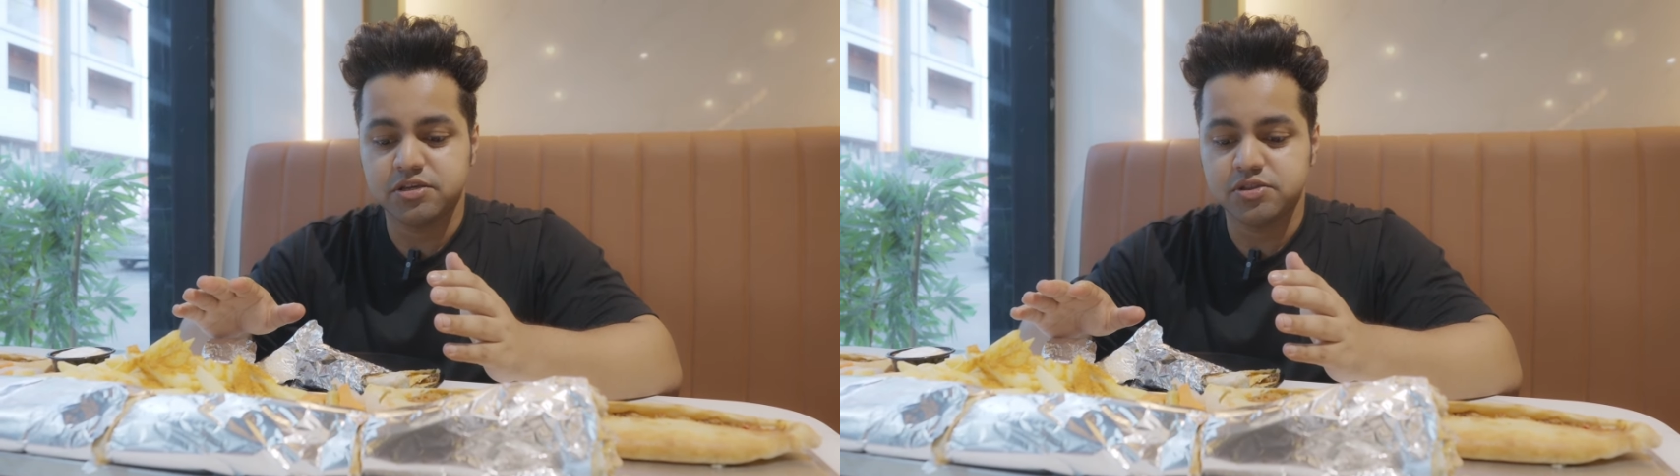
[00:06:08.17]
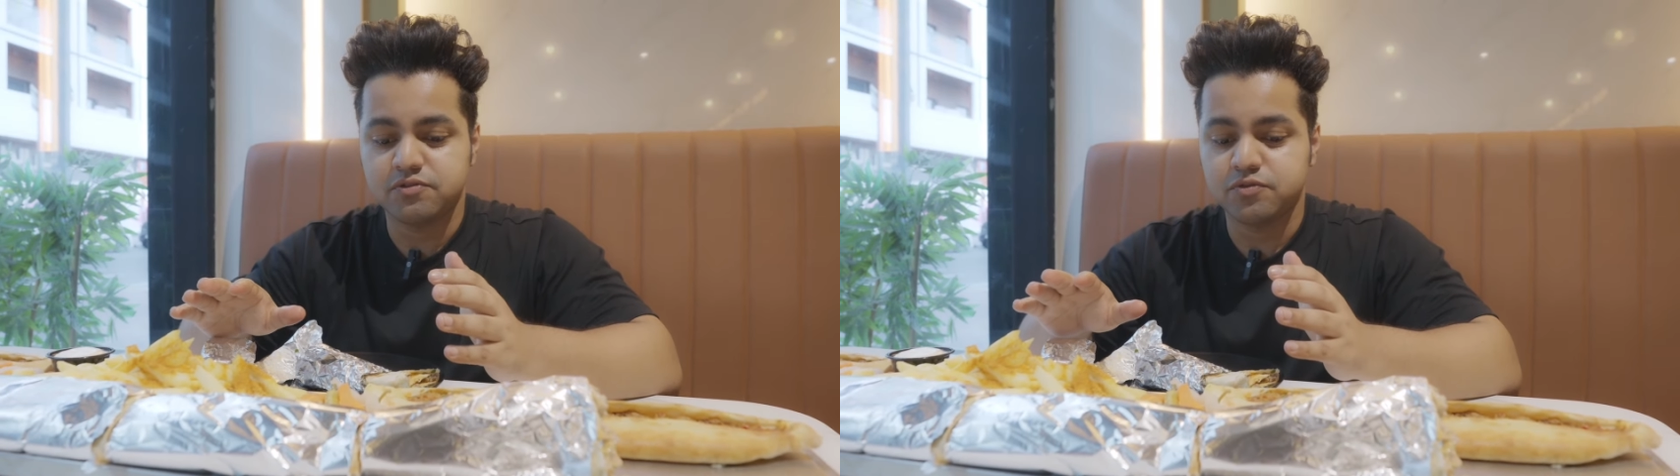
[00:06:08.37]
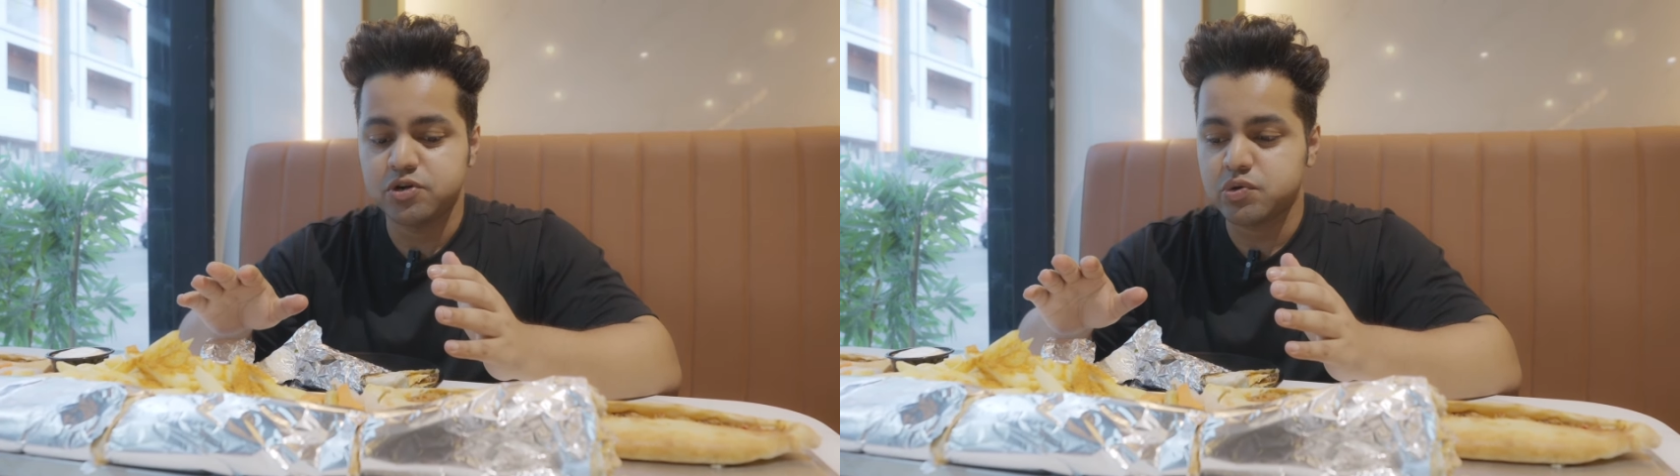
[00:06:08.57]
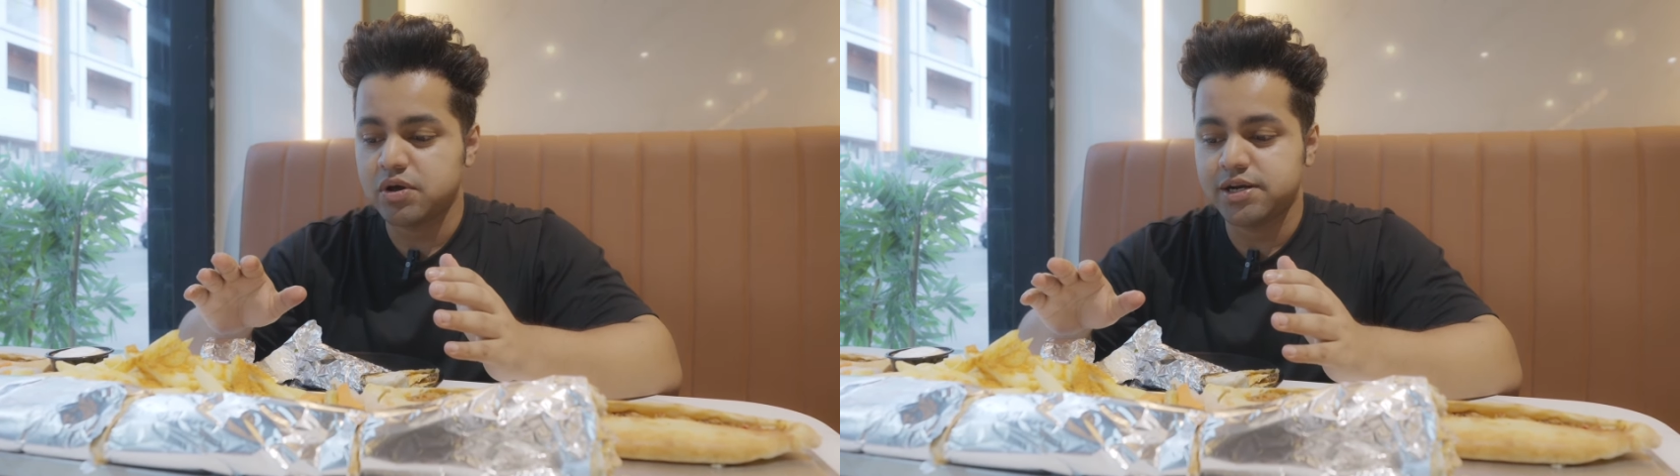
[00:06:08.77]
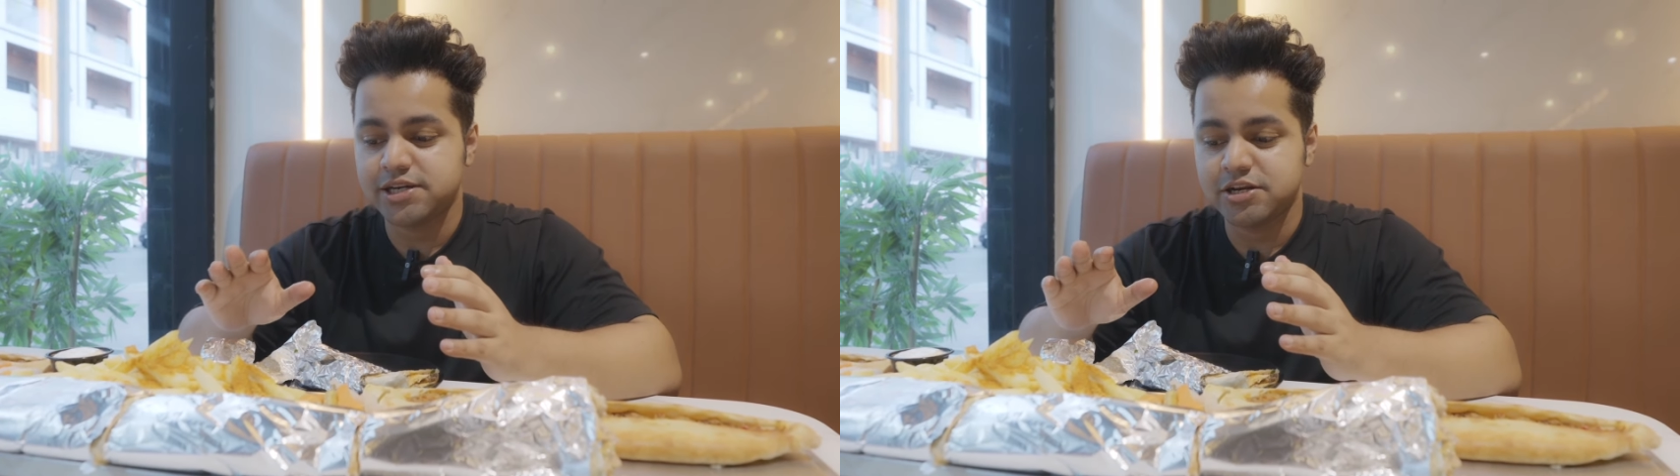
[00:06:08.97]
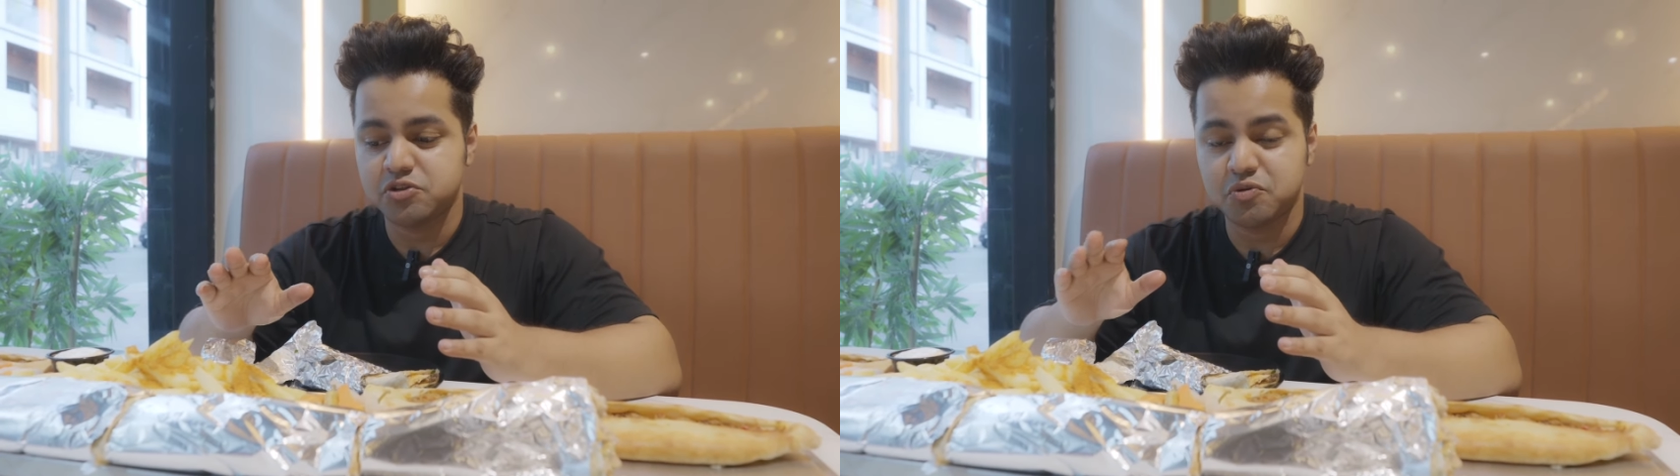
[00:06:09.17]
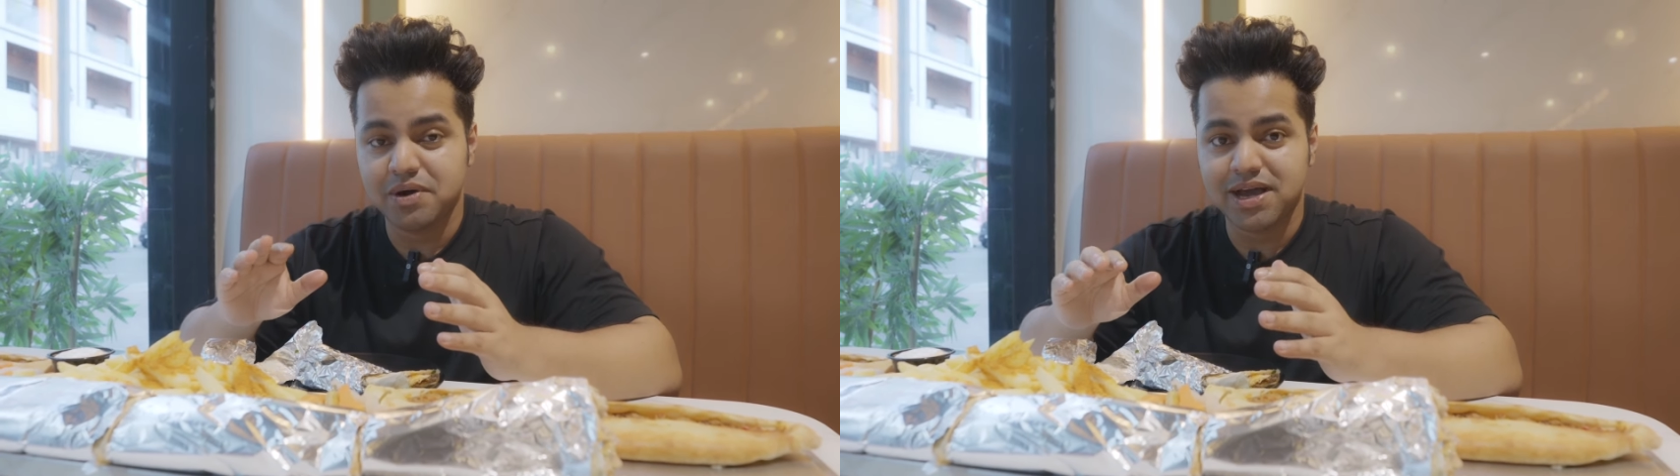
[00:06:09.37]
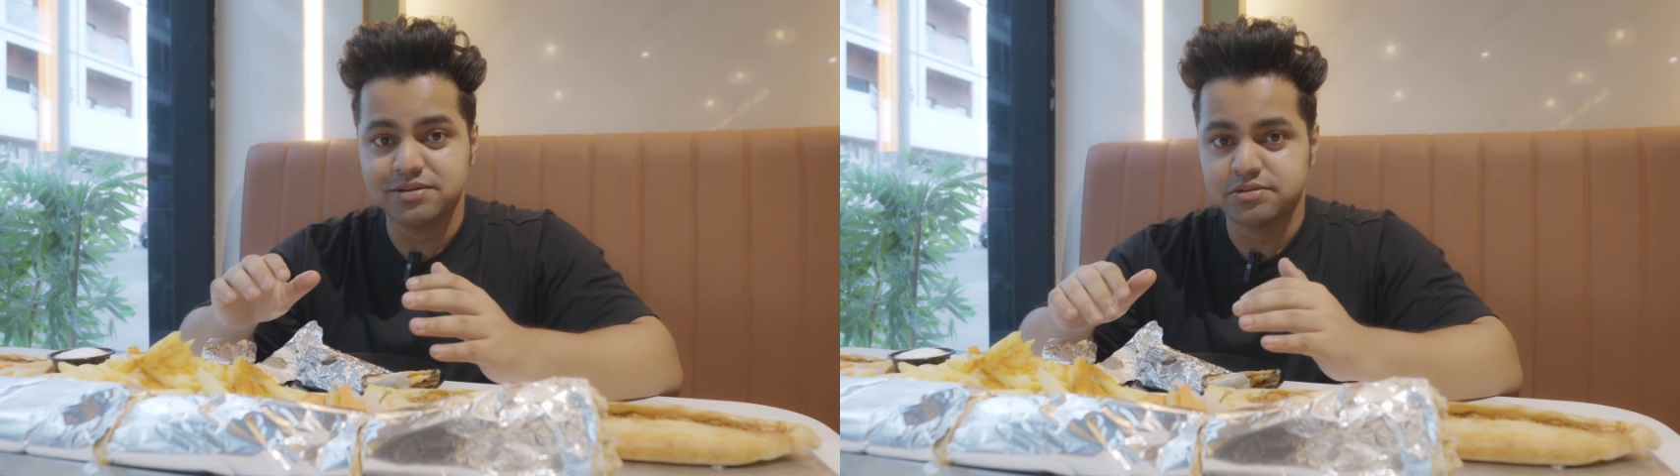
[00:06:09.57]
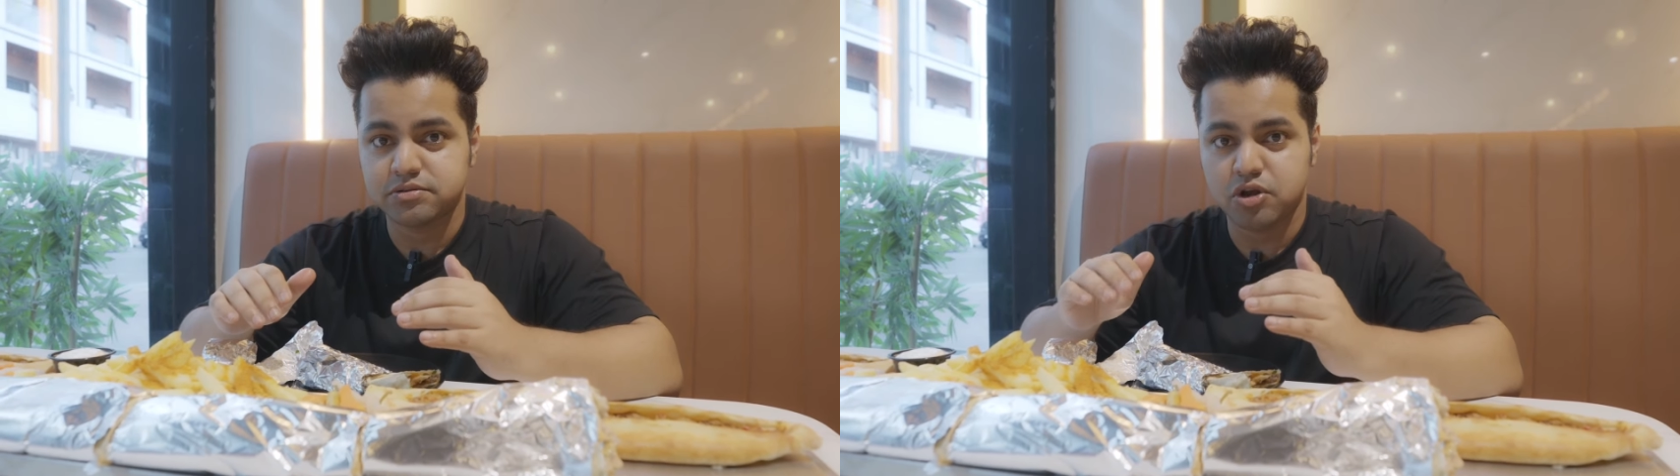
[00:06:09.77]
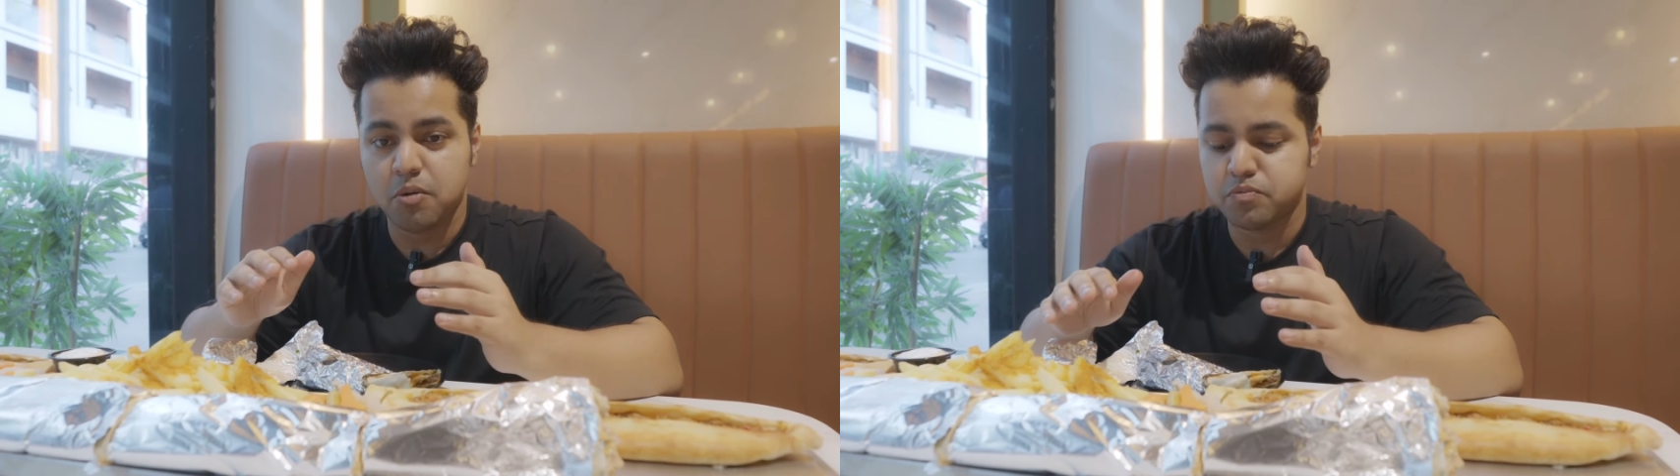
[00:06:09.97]
The food quality in Dubai is
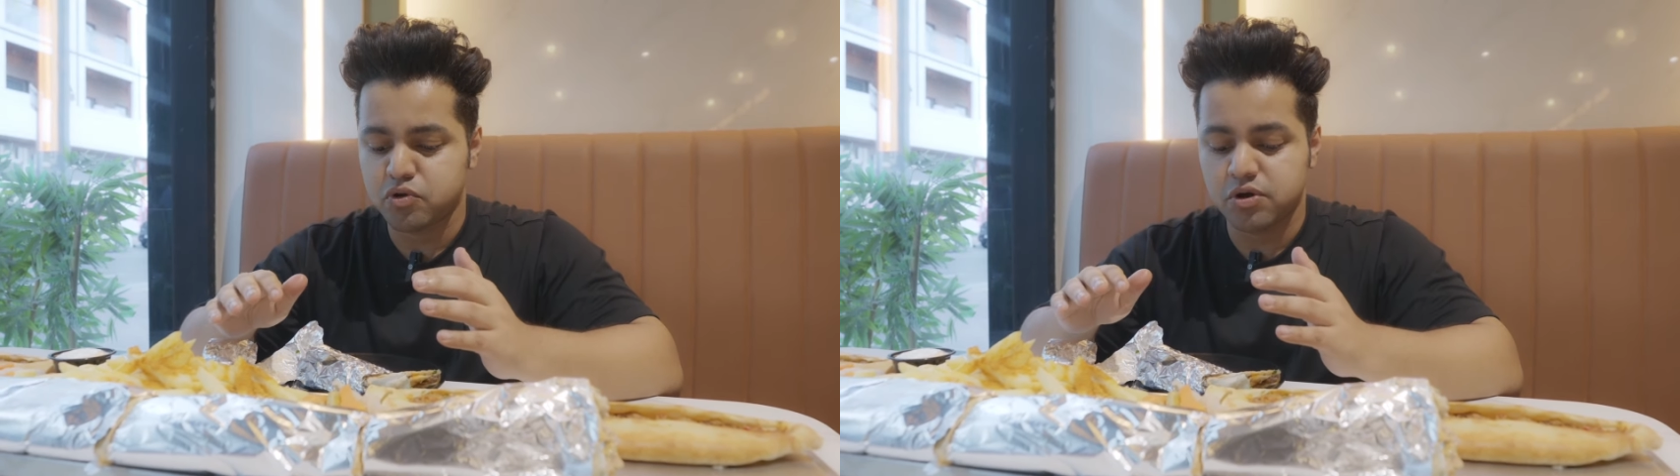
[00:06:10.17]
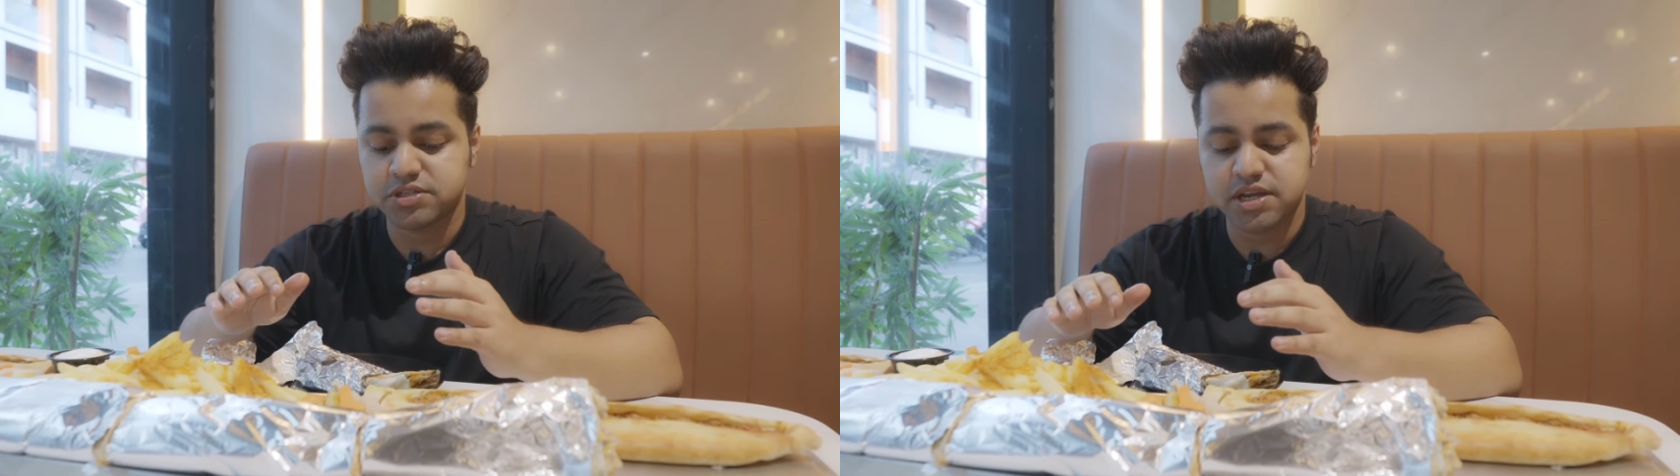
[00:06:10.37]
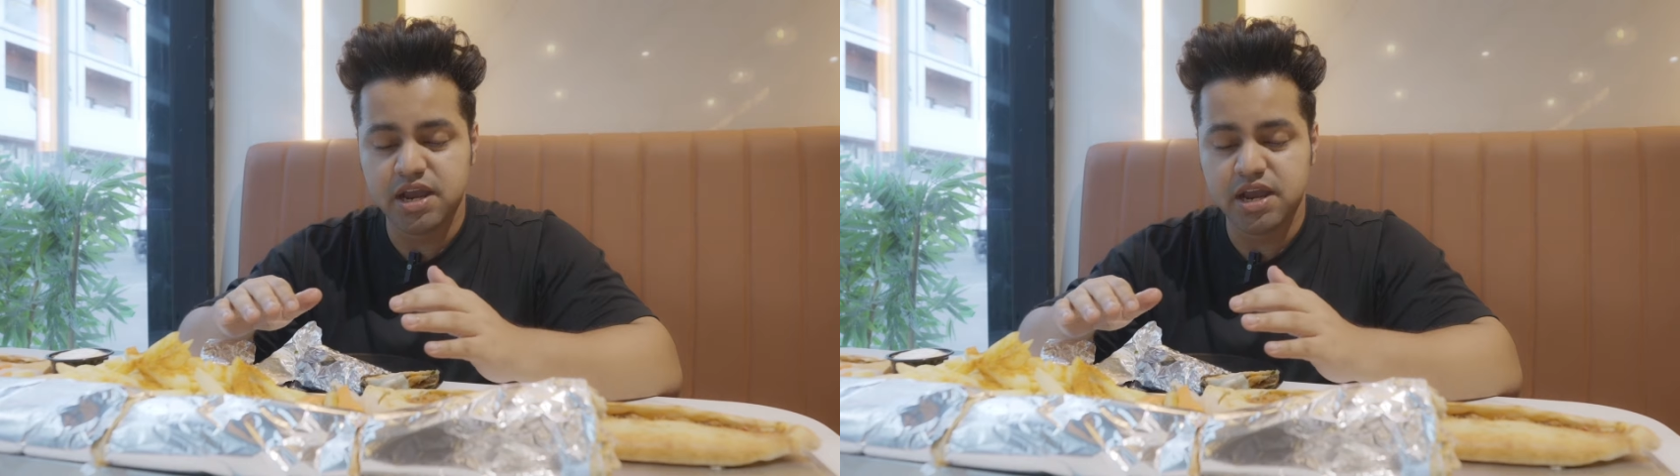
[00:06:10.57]
top notch.